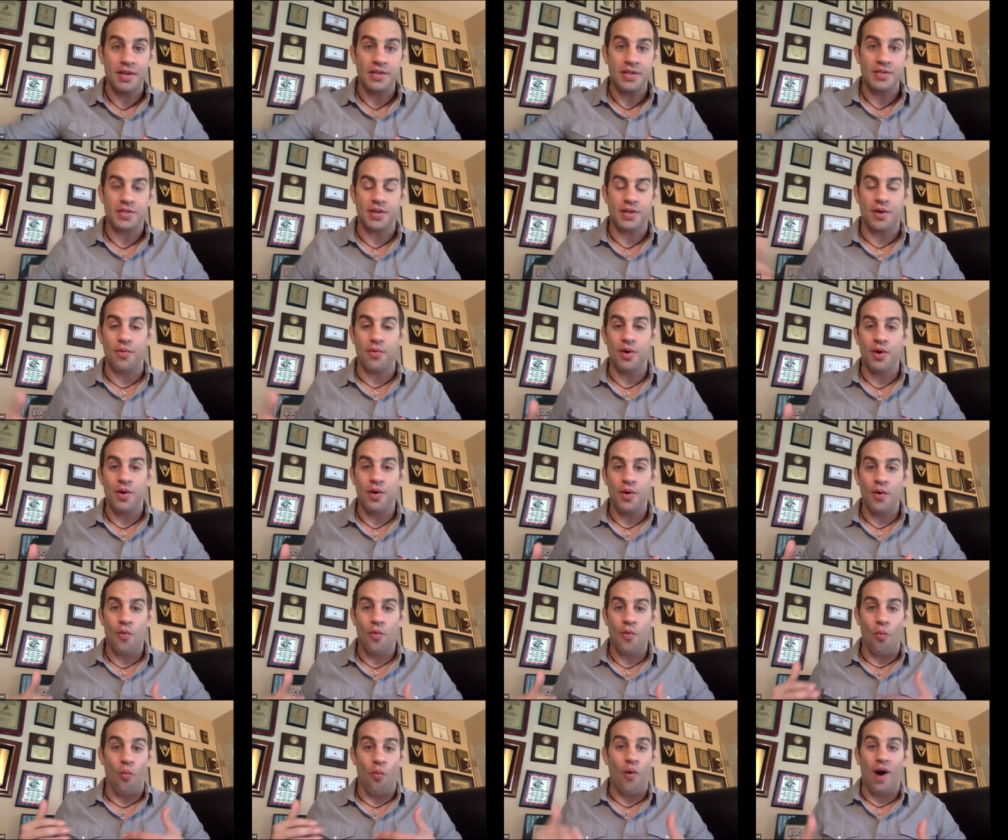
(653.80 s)
So
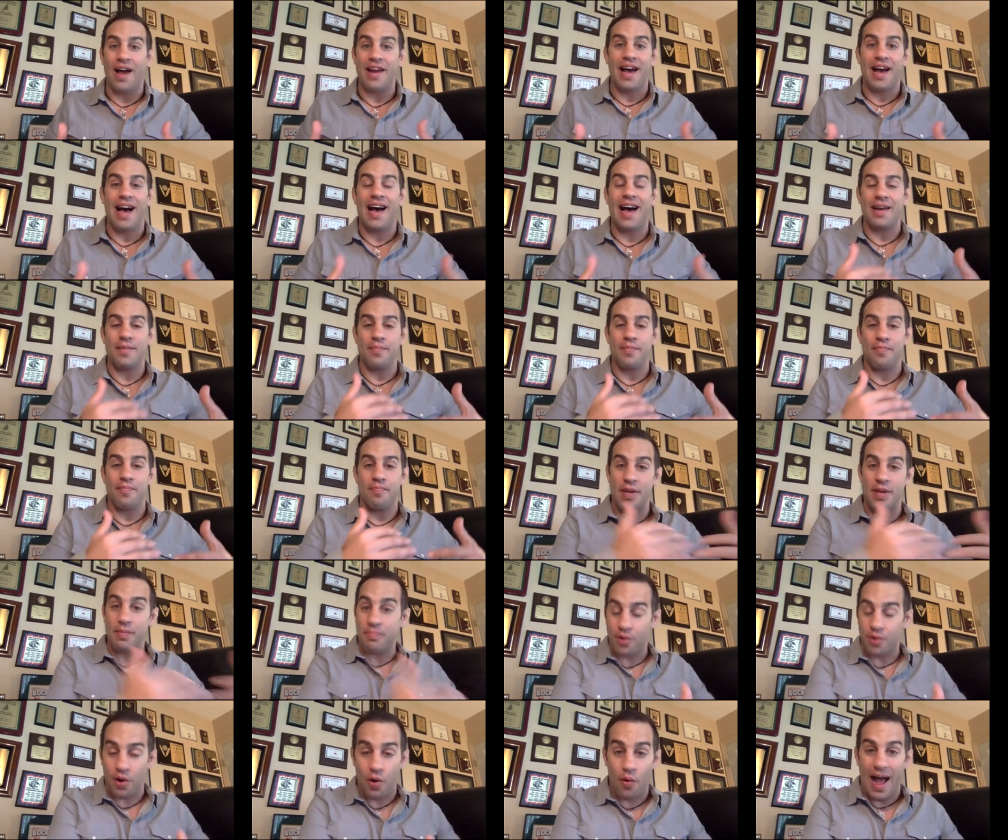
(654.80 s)
why not be
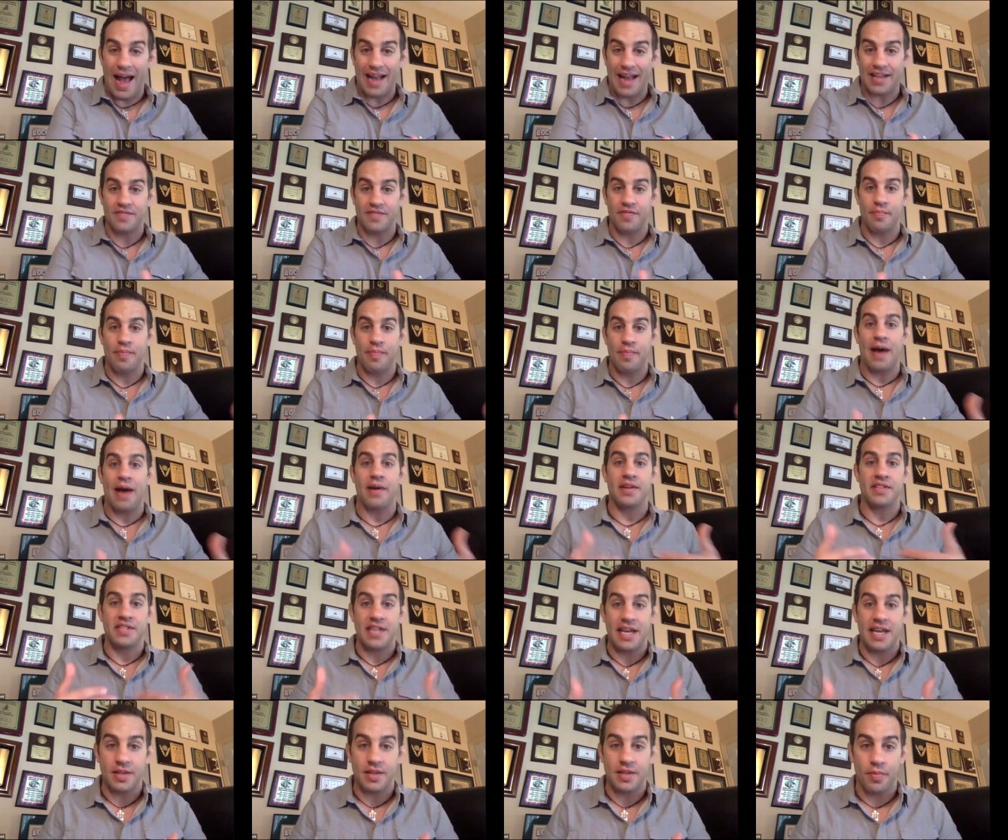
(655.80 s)
proactive about it?
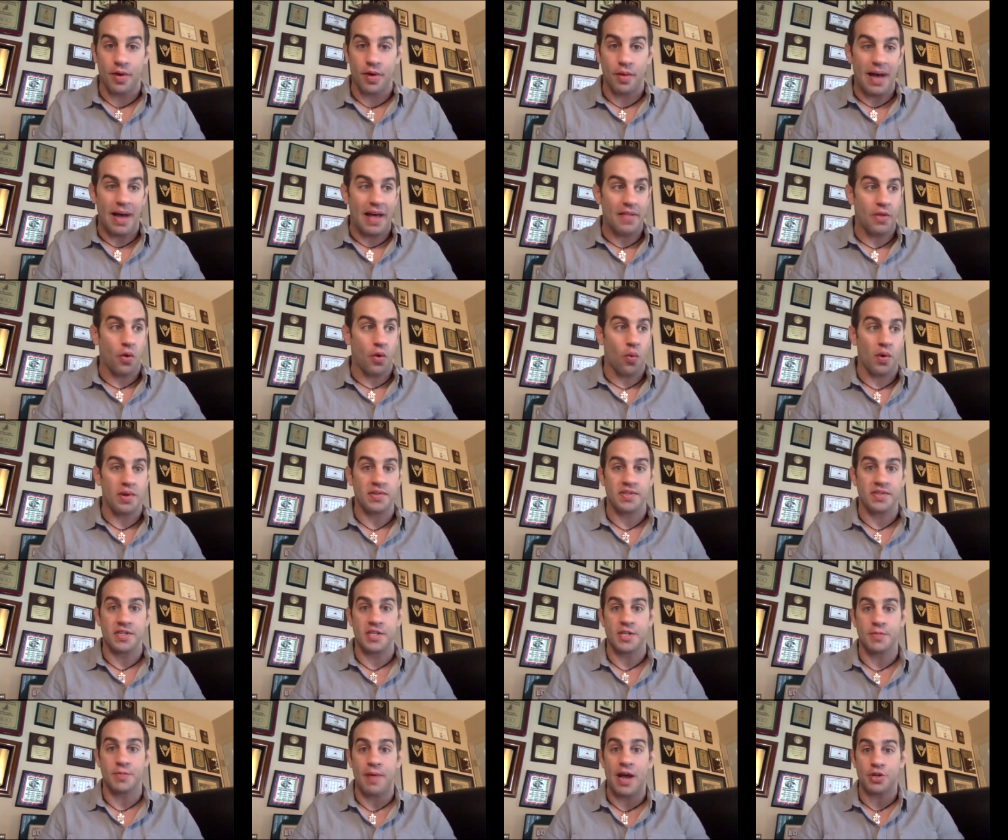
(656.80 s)
Take the bull by the horns,
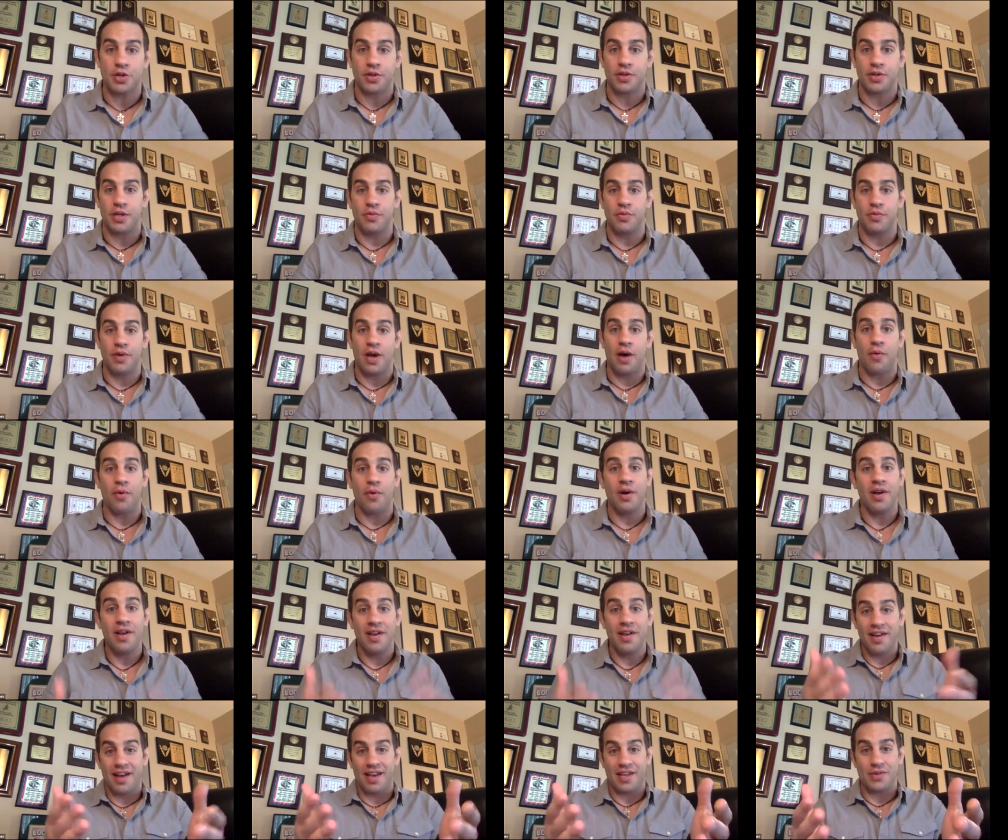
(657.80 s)
especially,
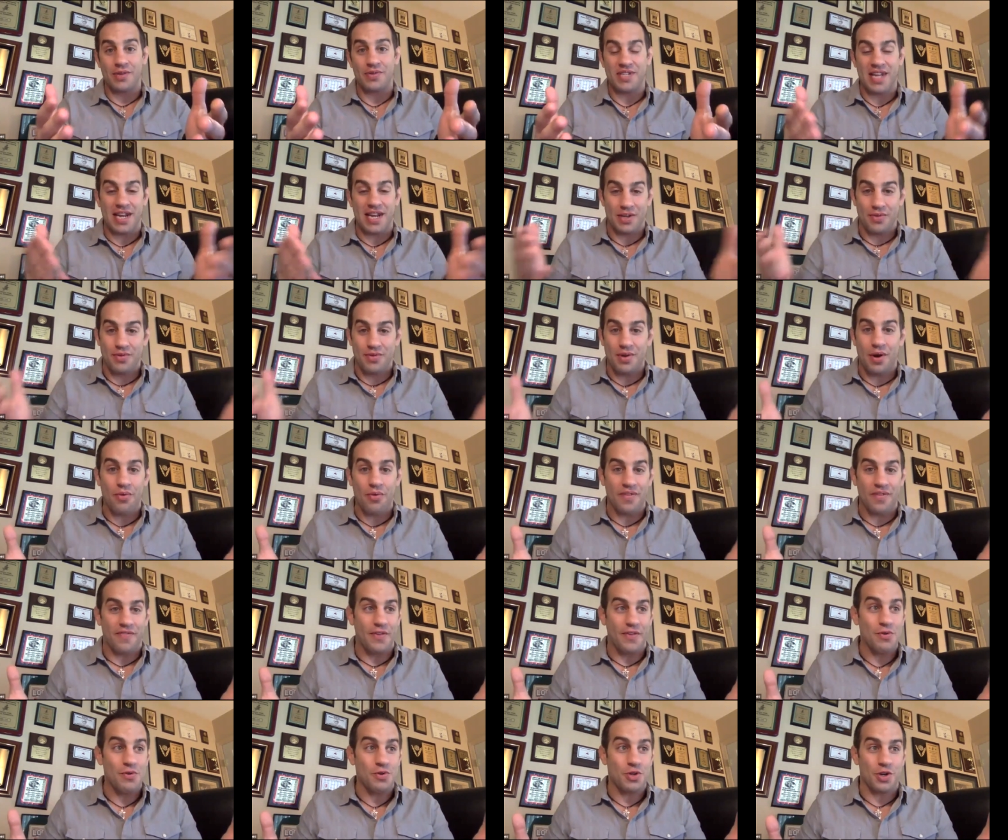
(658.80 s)
like you said, the
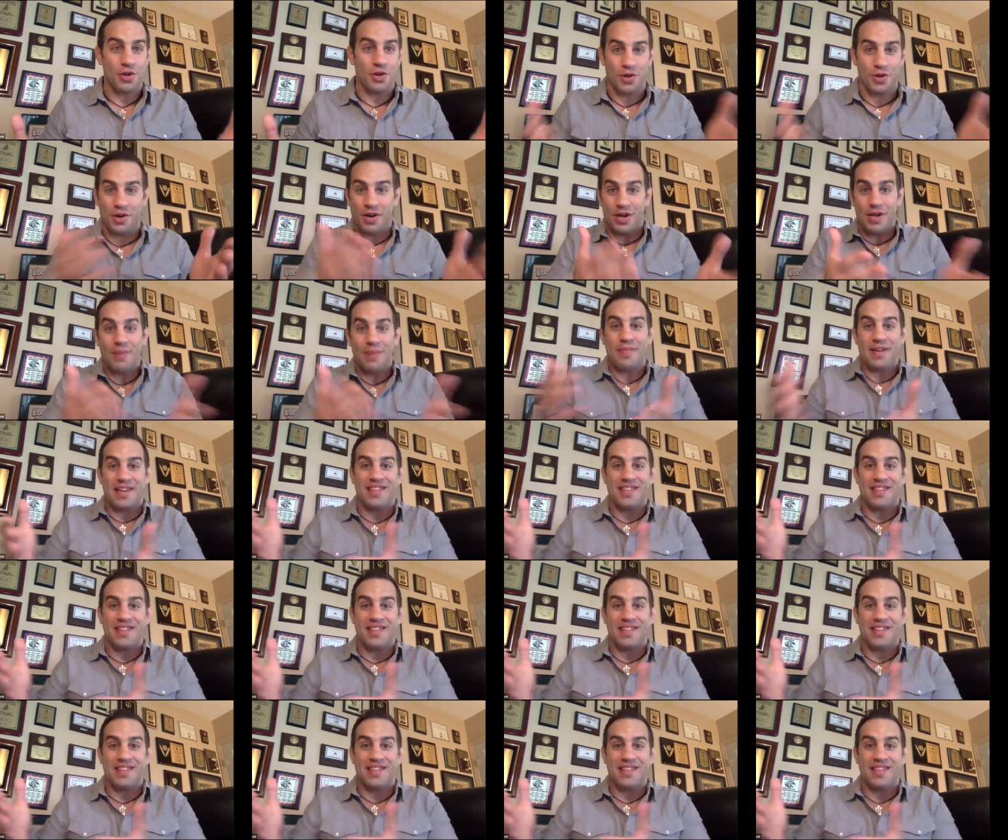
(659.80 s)
future. You're going to be